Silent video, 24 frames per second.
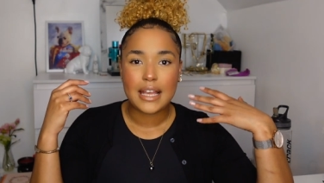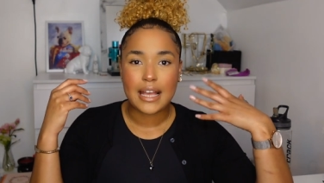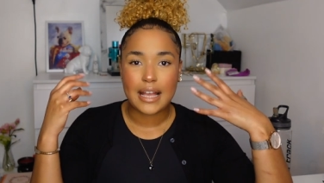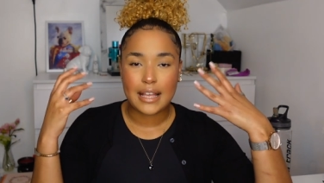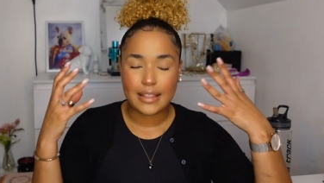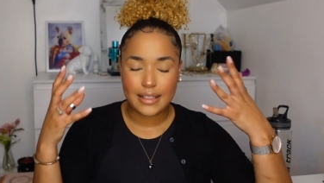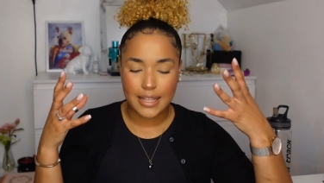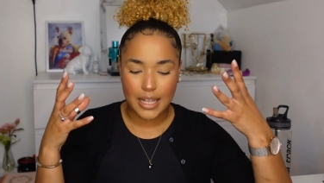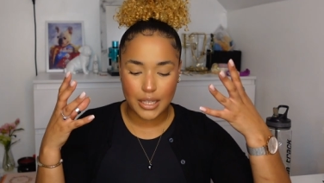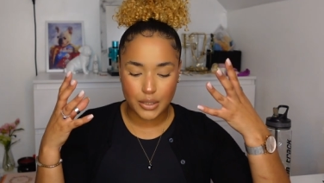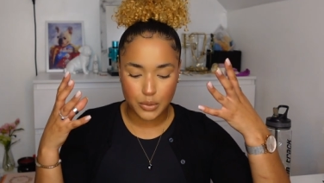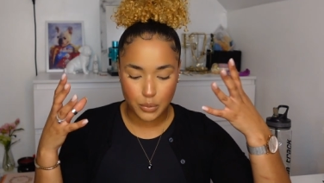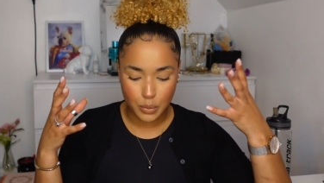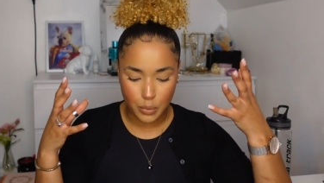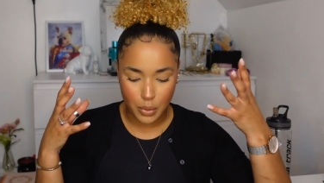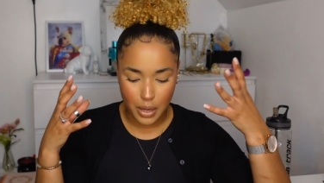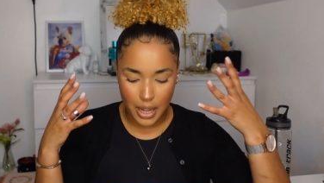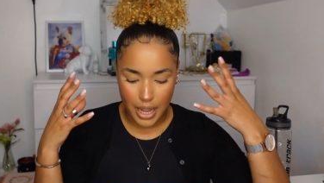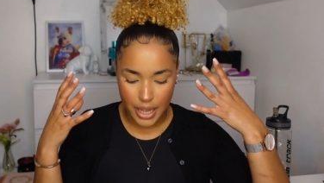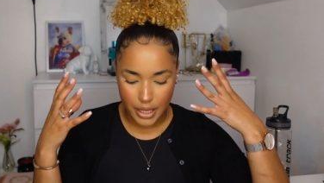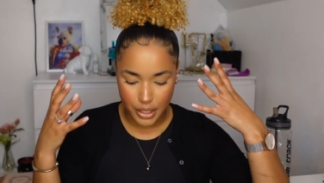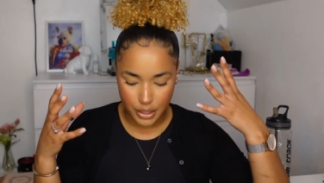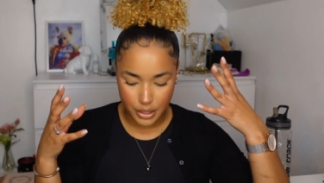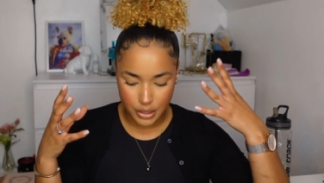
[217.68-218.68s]
and that's
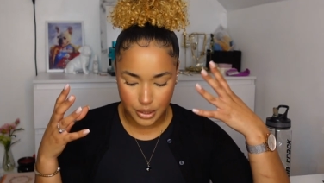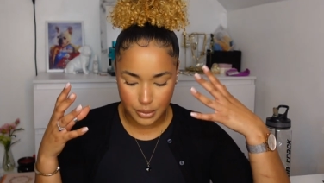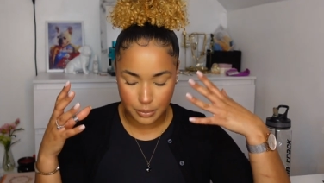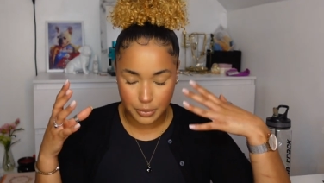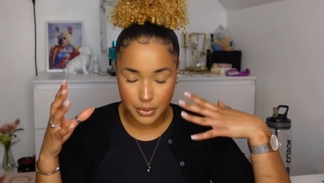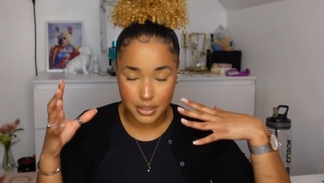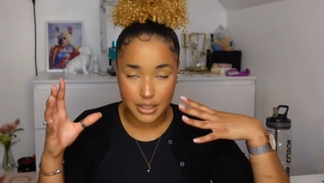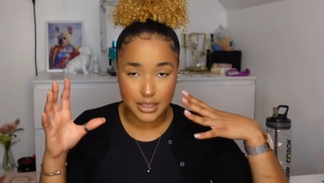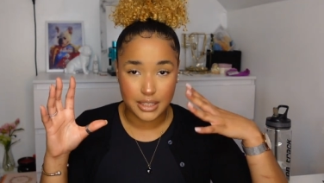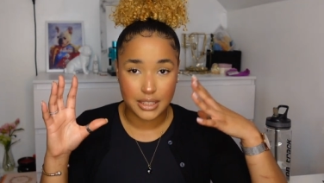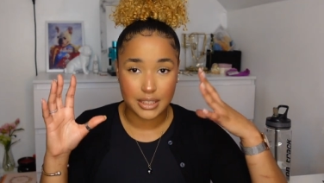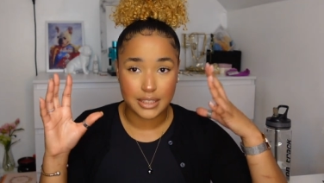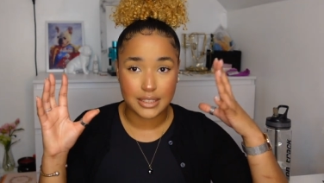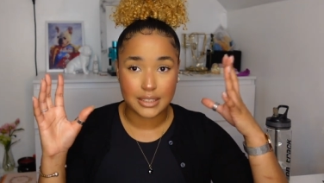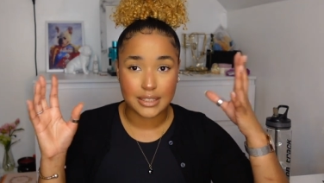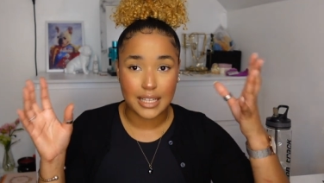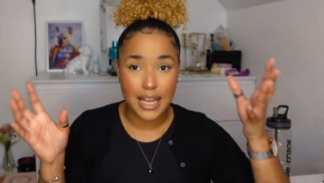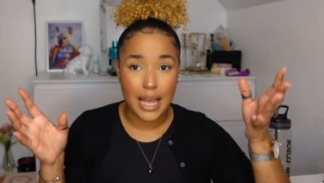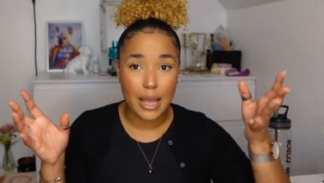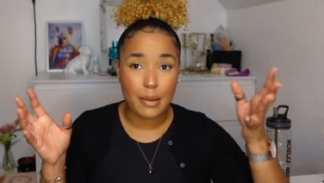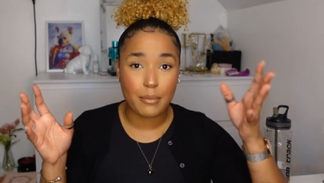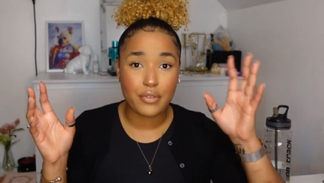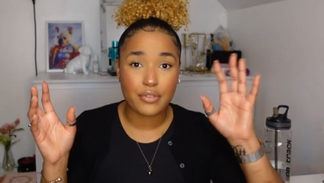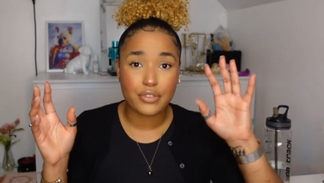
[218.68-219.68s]
what I use most of the
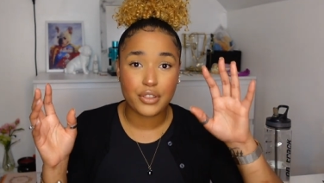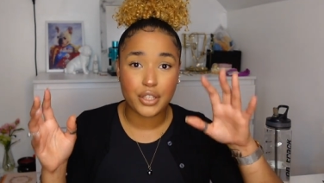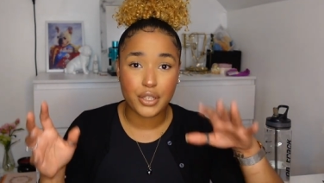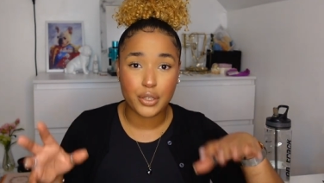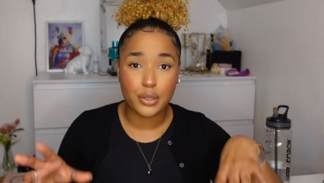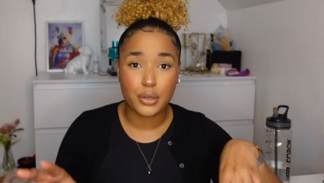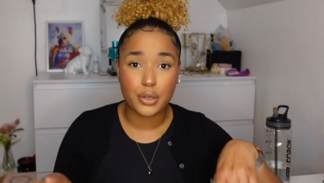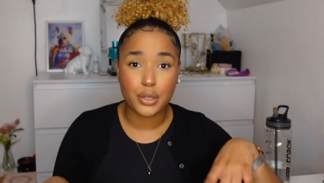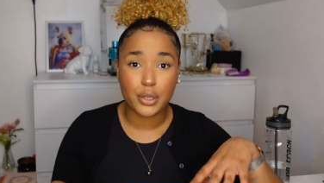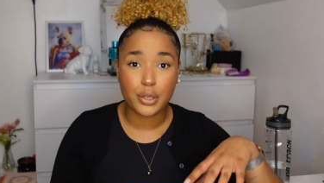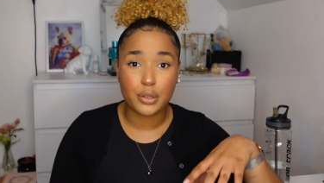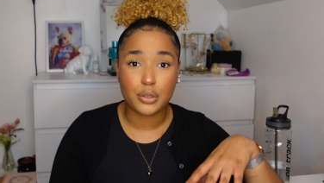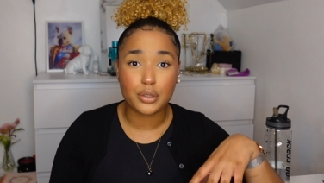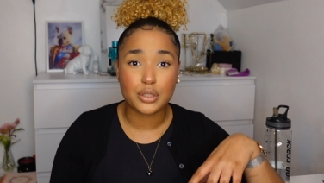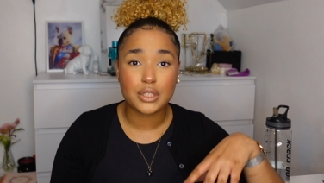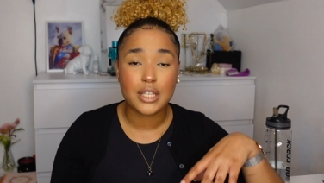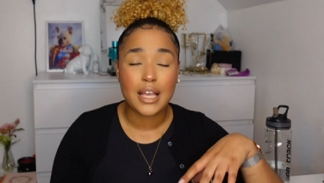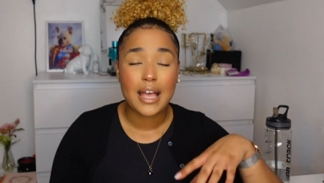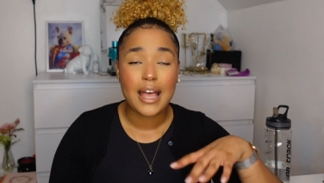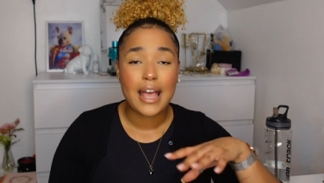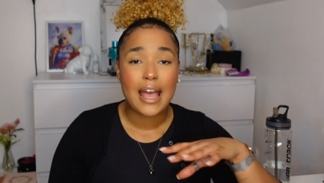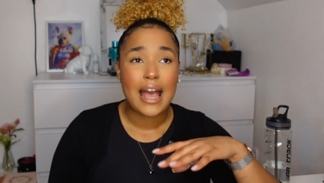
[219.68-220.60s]
time with the oils.